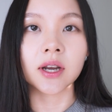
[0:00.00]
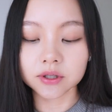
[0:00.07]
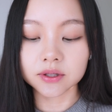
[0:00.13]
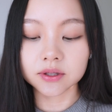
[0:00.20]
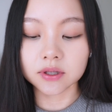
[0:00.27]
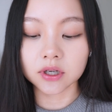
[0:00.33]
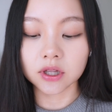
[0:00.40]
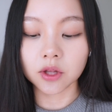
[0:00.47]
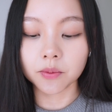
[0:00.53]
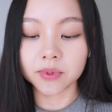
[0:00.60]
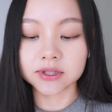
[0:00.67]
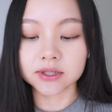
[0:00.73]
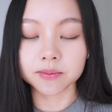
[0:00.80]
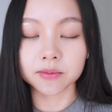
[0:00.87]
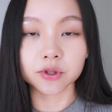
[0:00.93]
This could either be
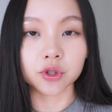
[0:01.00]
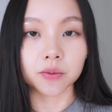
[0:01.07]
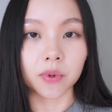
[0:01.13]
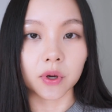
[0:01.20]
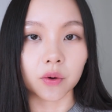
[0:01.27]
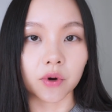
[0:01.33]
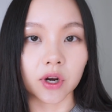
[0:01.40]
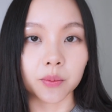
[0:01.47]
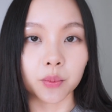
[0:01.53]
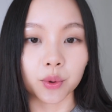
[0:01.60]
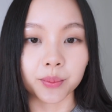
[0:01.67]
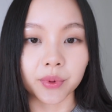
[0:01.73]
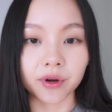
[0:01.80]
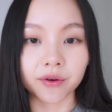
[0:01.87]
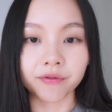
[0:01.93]
similar to Bare Grape or
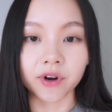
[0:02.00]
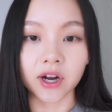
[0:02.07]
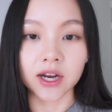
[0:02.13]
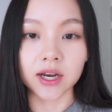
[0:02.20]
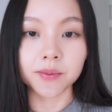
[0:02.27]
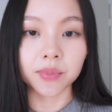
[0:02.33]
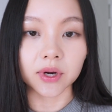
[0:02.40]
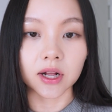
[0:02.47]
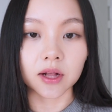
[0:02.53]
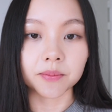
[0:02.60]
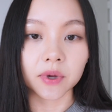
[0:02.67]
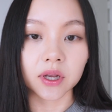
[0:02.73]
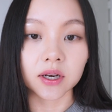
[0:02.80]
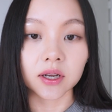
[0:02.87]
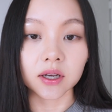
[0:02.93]
Bare Vine, but I'm
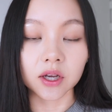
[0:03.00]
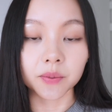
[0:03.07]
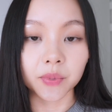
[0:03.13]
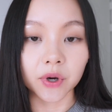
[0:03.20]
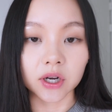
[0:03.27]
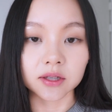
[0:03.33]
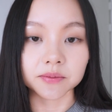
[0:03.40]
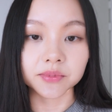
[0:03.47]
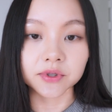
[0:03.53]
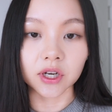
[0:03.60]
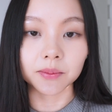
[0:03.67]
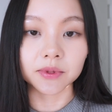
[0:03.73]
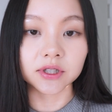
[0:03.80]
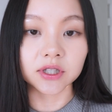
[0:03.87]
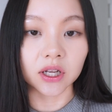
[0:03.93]
gonna compare them
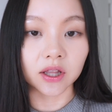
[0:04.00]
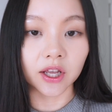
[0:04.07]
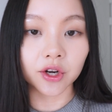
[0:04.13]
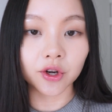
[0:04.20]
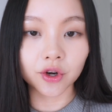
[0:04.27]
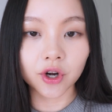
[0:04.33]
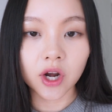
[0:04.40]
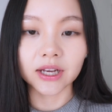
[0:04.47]
side by side later.